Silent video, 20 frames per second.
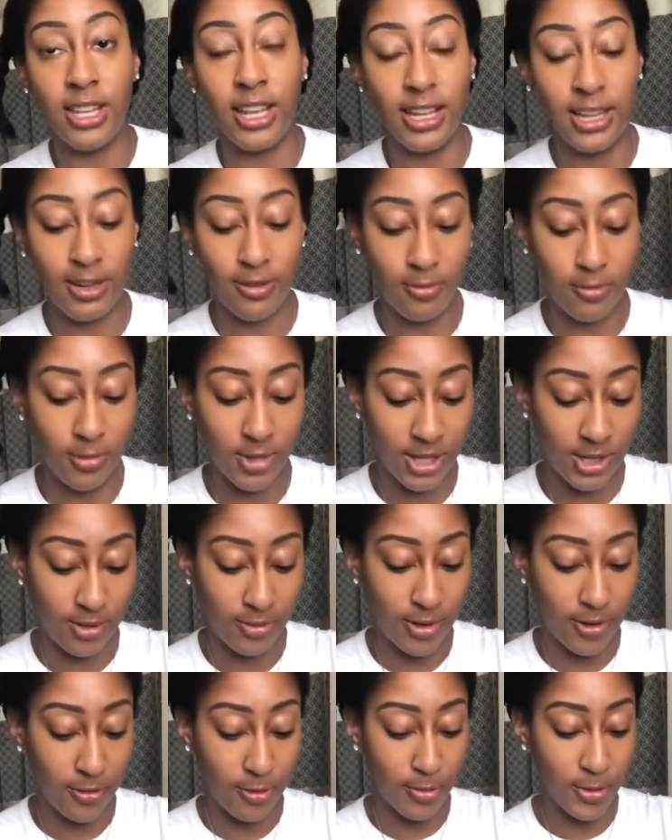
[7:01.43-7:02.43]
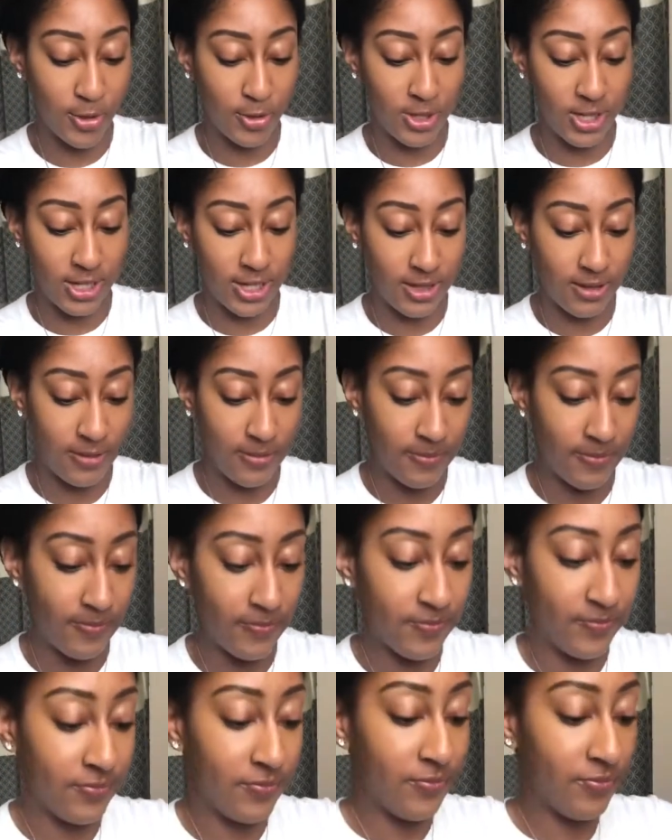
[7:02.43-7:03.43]
that in one swift motion.
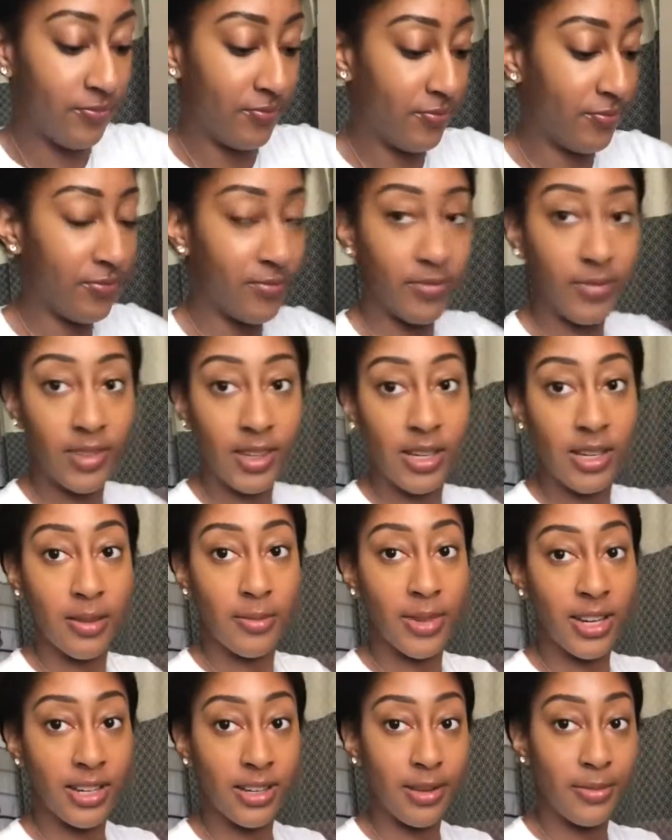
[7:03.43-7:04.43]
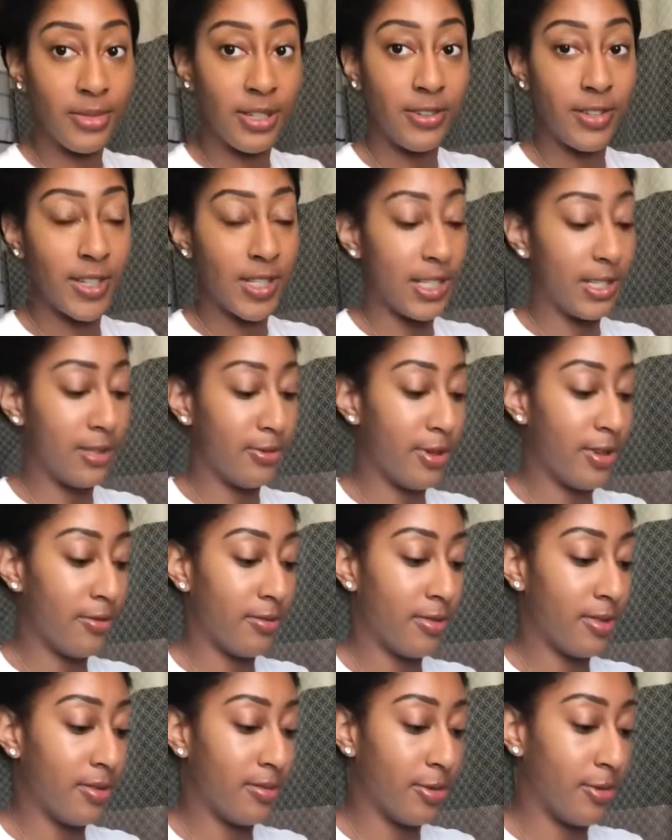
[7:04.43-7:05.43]
It might not be very
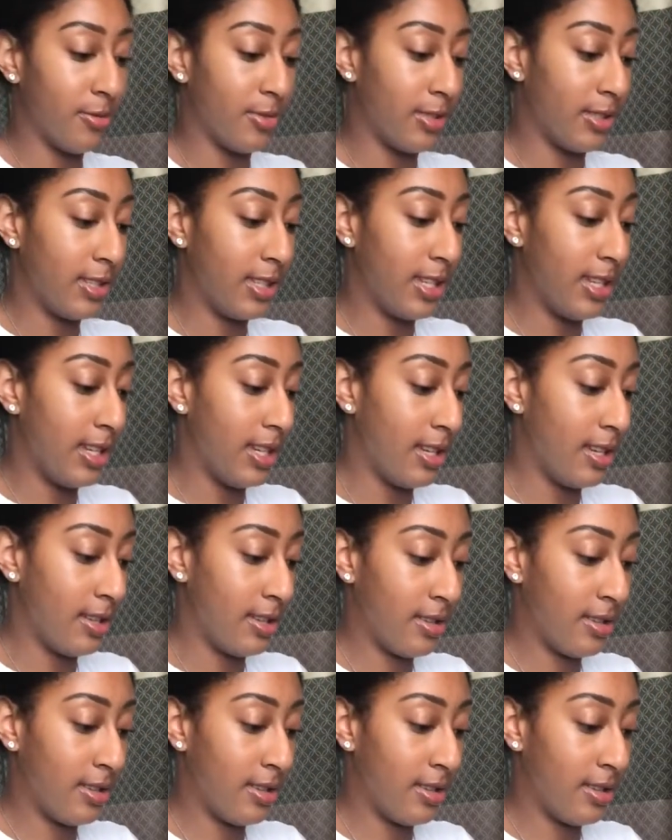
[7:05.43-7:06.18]
swift, but we'll see.